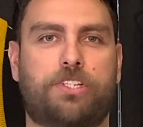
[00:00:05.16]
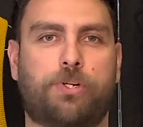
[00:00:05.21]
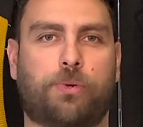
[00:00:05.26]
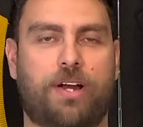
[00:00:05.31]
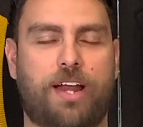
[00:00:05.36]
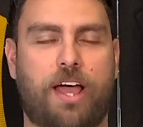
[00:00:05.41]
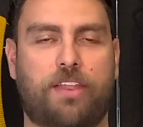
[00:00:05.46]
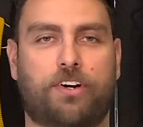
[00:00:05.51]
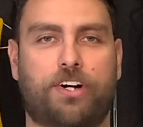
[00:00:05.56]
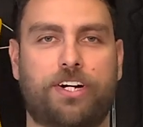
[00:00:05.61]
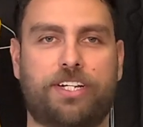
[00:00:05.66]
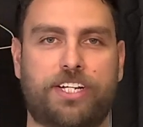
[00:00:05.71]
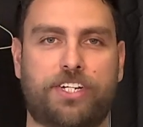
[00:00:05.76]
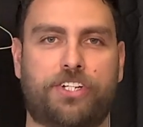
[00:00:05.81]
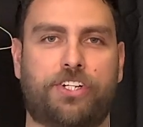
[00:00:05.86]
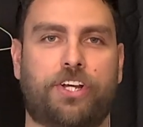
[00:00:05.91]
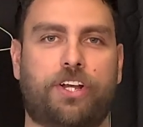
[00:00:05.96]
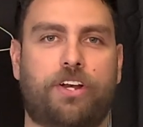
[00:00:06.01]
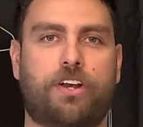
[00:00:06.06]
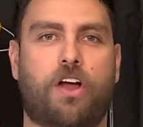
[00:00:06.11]
another
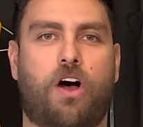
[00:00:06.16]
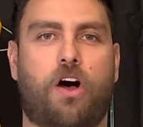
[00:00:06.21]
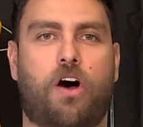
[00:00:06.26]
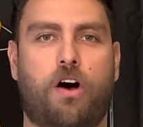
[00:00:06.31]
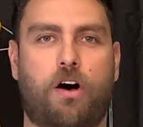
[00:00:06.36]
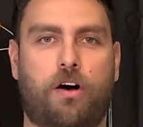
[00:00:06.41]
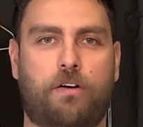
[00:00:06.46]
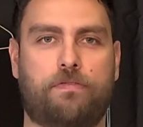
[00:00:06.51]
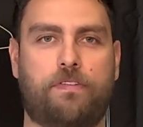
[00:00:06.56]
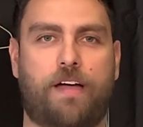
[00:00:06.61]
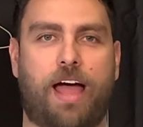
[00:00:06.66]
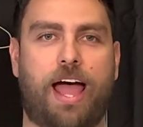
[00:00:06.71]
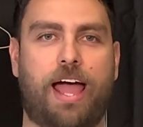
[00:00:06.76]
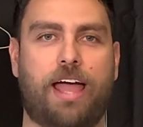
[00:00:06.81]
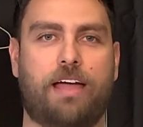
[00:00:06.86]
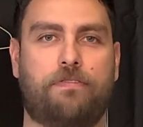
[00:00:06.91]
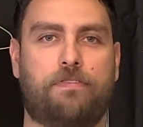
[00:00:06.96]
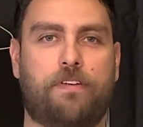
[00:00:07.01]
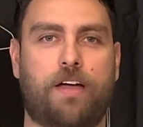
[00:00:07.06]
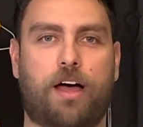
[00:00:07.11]
edition of
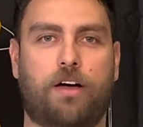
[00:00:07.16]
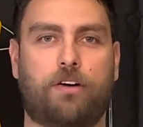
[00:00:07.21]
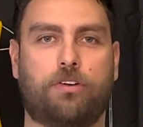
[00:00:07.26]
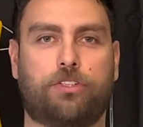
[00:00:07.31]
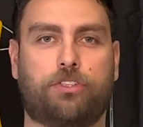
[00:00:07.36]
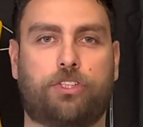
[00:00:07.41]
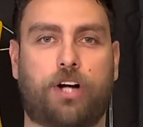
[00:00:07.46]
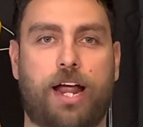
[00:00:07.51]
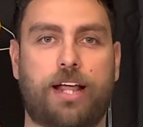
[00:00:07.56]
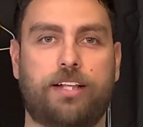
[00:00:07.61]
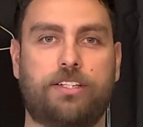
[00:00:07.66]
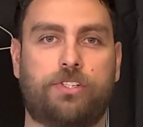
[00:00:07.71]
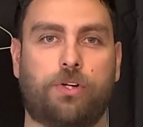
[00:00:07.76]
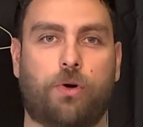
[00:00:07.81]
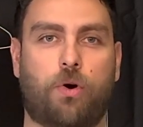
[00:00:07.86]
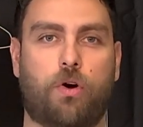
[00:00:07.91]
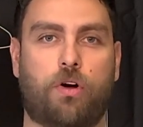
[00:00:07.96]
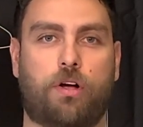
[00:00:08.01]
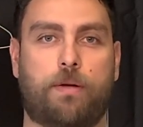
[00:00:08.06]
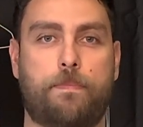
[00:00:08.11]
AFL Trade
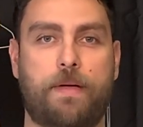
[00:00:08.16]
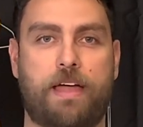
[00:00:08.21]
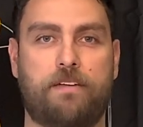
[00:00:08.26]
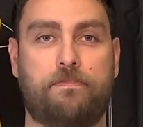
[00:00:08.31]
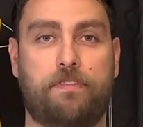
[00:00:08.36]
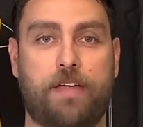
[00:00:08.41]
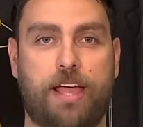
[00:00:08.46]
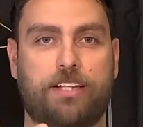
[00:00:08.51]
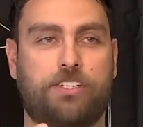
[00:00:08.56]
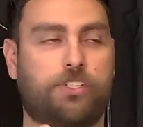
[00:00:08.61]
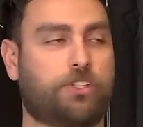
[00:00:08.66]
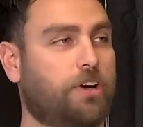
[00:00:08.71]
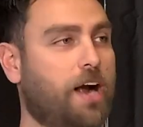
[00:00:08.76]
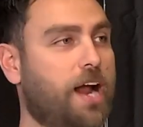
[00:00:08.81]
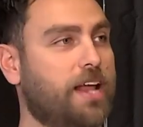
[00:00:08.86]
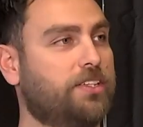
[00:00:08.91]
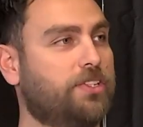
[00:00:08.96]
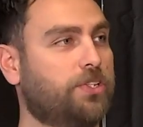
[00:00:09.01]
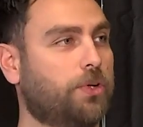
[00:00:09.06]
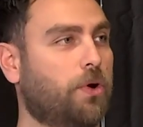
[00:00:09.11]
Talk, Betfair's
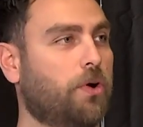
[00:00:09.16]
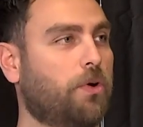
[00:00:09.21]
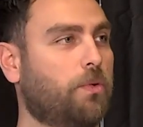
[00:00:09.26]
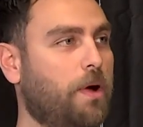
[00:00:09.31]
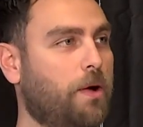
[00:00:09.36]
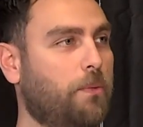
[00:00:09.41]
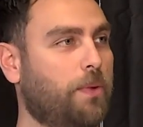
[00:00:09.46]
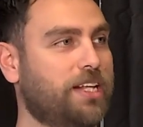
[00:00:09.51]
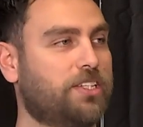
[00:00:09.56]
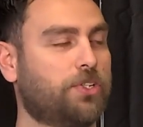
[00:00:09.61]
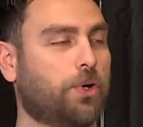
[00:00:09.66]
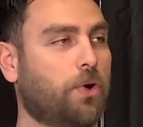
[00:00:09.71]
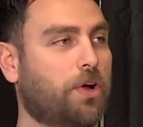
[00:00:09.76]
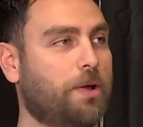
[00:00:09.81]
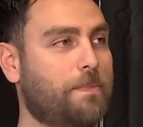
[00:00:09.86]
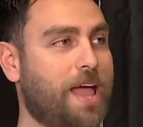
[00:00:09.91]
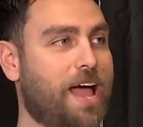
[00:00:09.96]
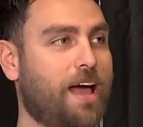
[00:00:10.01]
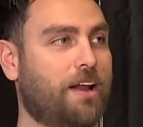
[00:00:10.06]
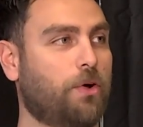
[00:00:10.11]
Trade Talk, where we talk
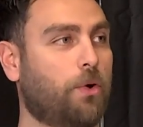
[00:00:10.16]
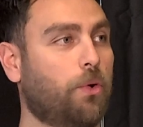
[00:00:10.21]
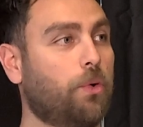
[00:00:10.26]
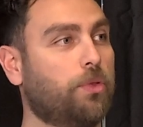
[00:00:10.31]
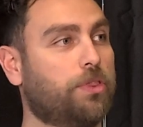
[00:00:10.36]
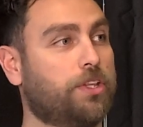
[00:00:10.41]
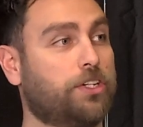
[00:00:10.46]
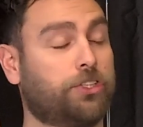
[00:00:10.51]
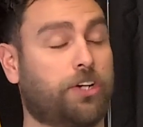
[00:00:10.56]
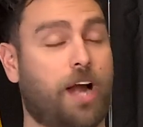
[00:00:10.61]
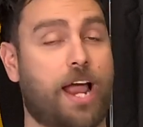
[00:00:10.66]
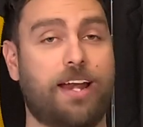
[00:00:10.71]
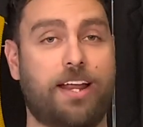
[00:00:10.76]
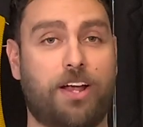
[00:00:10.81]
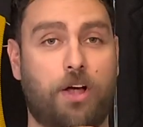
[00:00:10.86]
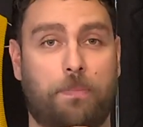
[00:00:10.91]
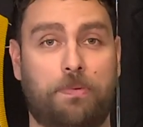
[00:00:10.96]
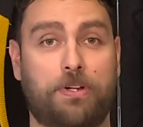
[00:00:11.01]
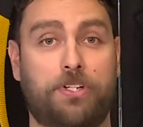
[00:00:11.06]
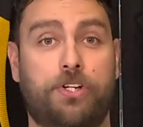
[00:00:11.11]
about all the
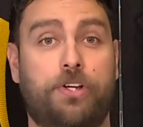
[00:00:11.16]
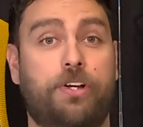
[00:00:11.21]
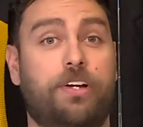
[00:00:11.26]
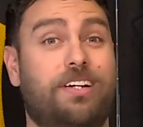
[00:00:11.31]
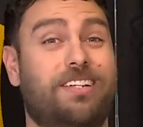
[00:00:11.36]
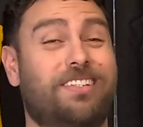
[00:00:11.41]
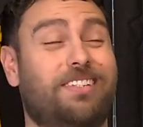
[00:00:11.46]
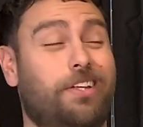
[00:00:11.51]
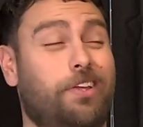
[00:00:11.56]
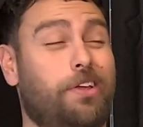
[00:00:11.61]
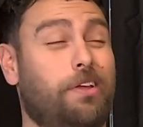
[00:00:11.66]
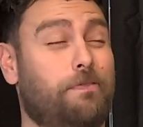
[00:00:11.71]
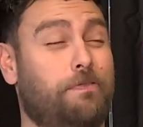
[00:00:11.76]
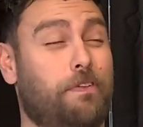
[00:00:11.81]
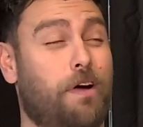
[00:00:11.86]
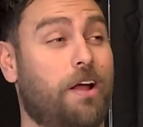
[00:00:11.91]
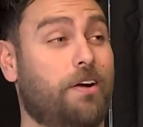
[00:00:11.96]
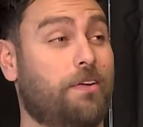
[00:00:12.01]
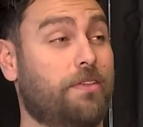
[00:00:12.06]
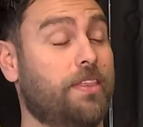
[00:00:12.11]
trading opportunities that you can
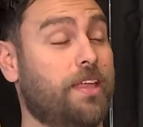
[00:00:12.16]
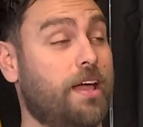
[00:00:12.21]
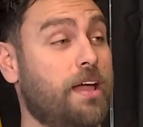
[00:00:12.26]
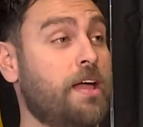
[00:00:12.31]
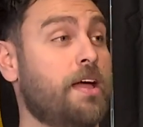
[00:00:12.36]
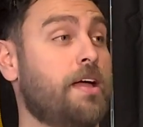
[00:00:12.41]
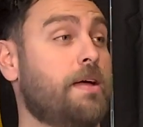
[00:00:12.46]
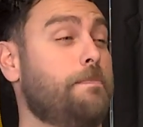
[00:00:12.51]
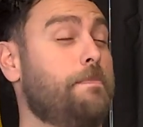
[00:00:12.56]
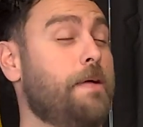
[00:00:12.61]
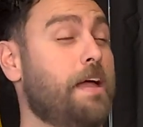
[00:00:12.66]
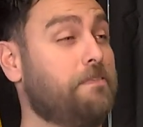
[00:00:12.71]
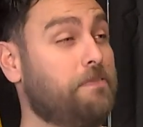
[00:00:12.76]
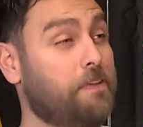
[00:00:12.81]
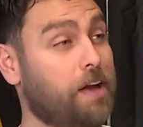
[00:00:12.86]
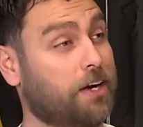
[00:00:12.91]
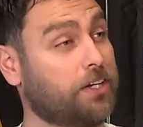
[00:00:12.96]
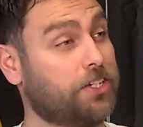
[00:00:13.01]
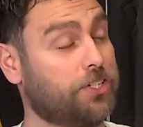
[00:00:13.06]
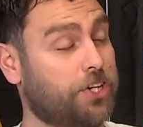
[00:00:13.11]
find on the
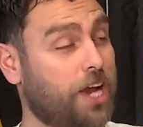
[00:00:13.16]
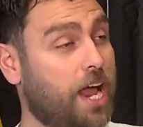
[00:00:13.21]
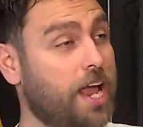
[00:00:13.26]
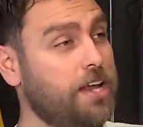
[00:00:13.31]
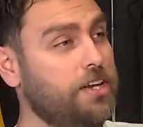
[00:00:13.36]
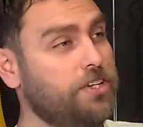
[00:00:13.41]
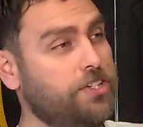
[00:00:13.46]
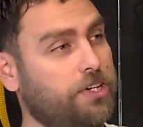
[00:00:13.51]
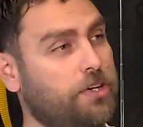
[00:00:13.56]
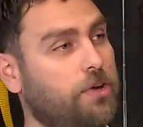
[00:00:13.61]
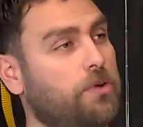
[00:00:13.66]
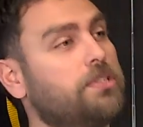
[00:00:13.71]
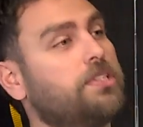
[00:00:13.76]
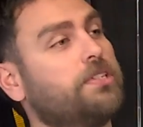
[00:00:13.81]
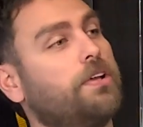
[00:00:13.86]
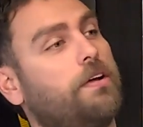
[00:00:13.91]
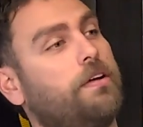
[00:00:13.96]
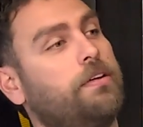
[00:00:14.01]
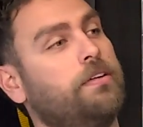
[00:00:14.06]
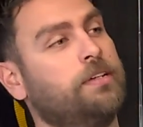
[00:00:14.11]
Betfair exchange and
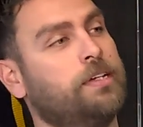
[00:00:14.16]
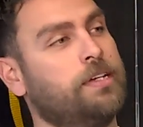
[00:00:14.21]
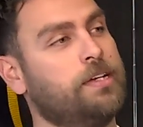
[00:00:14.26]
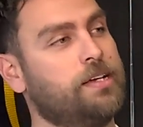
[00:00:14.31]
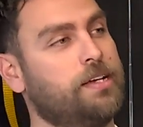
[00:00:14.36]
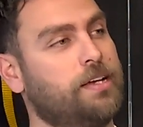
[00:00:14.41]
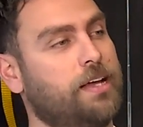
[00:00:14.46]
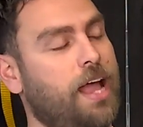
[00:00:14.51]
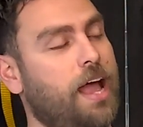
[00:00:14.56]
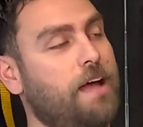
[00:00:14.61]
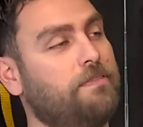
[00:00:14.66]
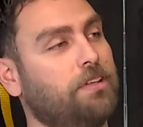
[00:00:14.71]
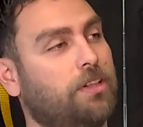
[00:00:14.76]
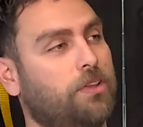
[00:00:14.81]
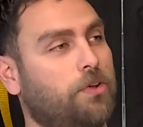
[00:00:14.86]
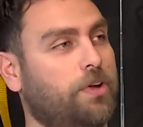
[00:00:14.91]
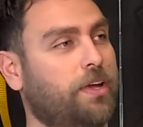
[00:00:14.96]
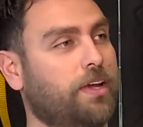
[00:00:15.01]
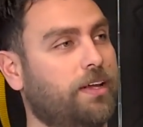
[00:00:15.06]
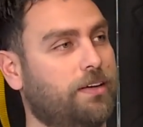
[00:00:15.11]
also have a
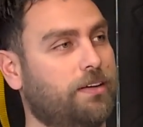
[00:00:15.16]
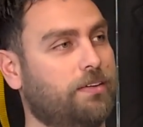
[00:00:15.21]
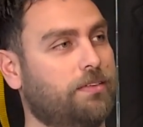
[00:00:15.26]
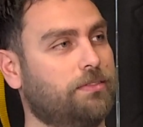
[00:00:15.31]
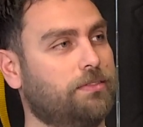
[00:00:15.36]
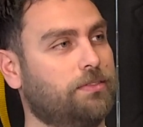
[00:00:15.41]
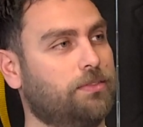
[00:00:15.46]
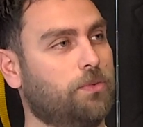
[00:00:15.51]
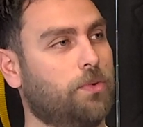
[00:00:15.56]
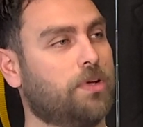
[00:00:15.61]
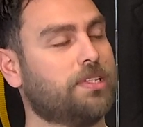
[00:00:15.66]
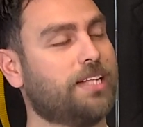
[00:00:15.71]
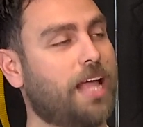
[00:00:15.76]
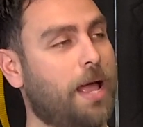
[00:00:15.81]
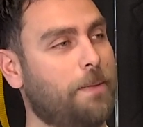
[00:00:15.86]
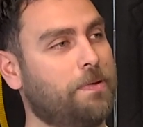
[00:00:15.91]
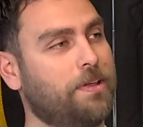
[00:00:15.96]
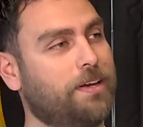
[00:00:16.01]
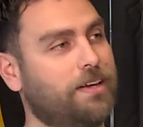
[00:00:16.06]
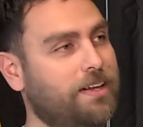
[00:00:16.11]
look at what's
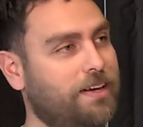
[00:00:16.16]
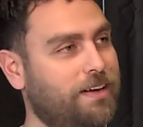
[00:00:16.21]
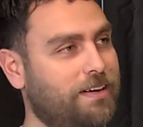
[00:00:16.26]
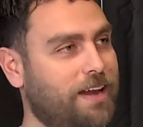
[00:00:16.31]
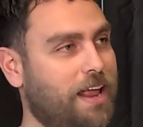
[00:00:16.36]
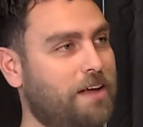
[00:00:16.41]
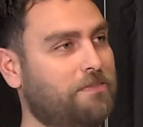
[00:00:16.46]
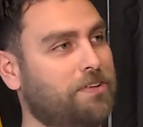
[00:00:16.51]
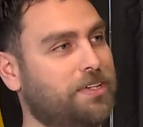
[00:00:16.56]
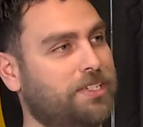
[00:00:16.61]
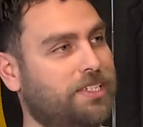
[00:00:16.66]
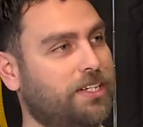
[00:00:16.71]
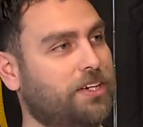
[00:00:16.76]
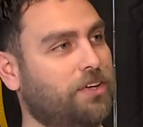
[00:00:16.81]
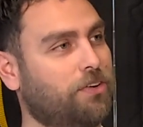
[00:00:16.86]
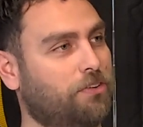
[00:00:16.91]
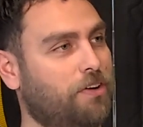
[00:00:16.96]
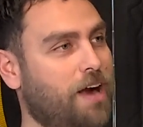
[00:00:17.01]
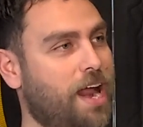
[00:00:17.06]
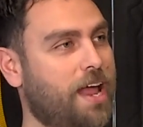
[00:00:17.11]
happened in every
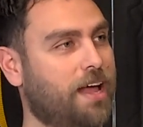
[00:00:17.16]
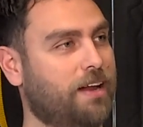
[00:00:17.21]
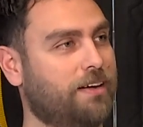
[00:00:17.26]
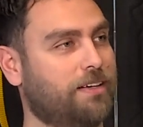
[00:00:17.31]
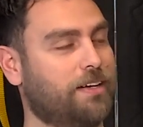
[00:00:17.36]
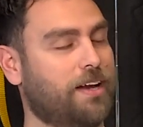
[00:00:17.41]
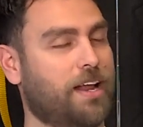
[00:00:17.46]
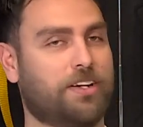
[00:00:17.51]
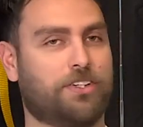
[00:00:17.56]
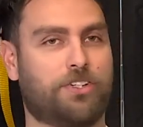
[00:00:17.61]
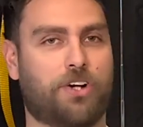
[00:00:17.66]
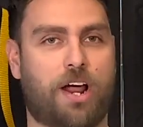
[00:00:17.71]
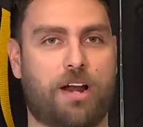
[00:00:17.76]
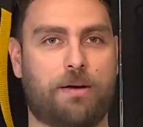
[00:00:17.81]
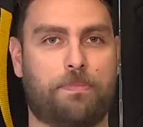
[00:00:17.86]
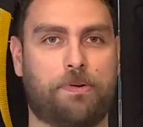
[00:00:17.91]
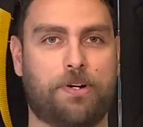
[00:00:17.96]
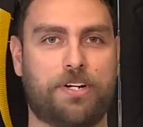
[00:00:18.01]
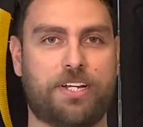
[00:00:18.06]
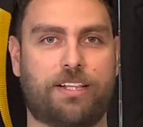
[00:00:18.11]
single round and try to
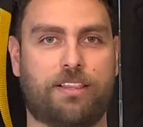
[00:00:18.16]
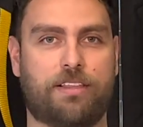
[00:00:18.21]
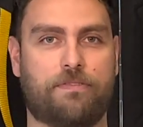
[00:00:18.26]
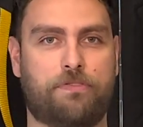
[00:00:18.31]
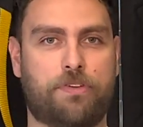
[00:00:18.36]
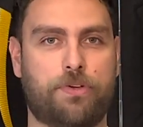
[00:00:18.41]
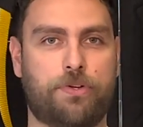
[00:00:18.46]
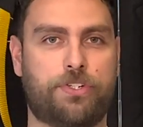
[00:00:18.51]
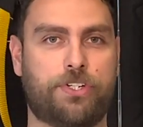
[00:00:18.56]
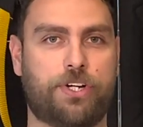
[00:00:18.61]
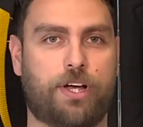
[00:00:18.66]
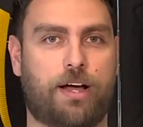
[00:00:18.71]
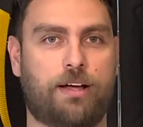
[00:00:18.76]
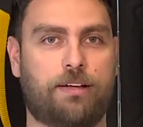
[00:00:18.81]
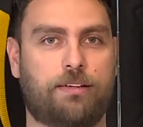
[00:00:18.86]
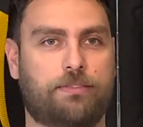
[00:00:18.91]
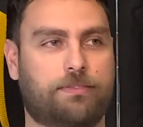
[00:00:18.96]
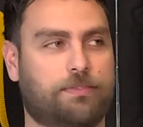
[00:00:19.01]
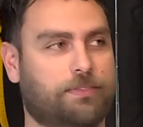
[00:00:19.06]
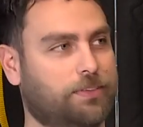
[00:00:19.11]
predict the future.
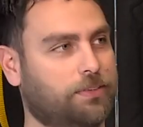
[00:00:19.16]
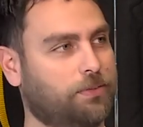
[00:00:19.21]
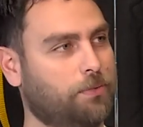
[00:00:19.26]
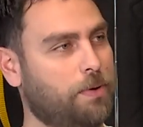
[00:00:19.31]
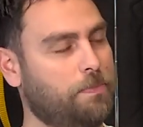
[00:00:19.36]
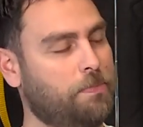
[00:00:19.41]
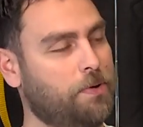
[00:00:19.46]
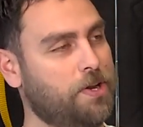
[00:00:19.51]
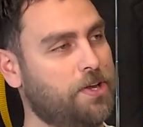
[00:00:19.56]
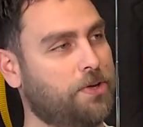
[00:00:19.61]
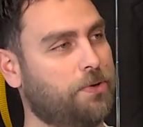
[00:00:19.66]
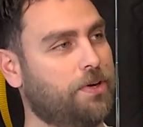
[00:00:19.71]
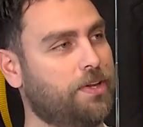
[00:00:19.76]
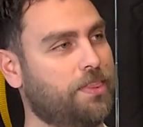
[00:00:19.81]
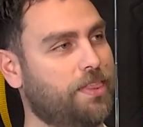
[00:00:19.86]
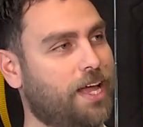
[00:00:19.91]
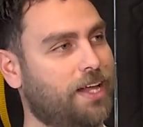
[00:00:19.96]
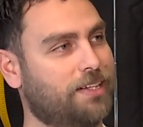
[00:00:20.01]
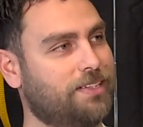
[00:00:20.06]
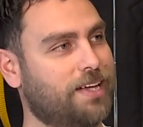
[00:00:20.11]
We're pretty good
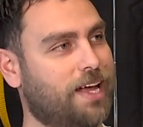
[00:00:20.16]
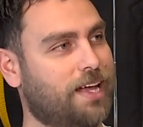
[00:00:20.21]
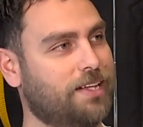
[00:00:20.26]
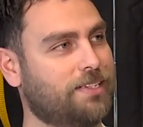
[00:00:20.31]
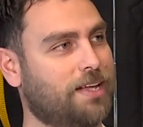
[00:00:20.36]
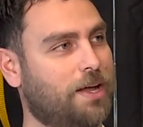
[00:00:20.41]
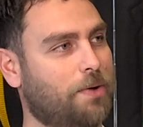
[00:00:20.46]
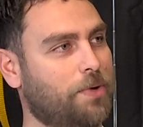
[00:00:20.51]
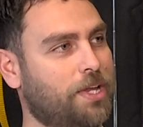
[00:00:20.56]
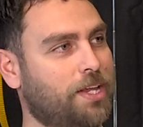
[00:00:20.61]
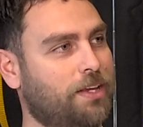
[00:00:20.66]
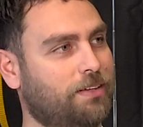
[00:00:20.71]
at that, Daz, aren't we?